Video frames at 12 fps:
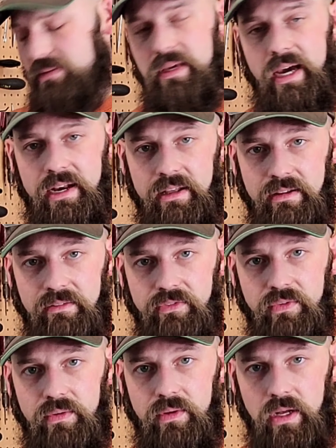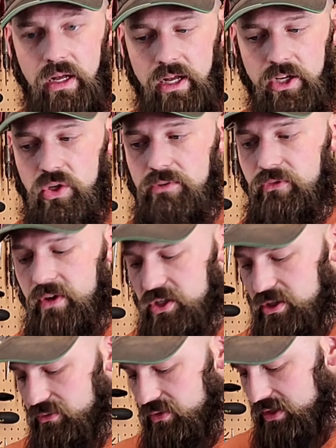some kind of uh, good
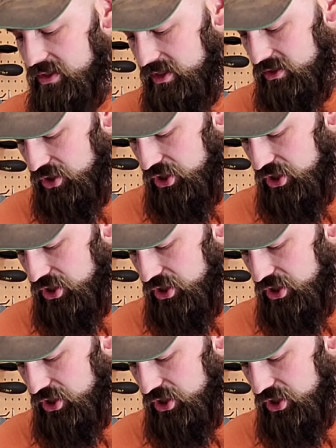function for this in your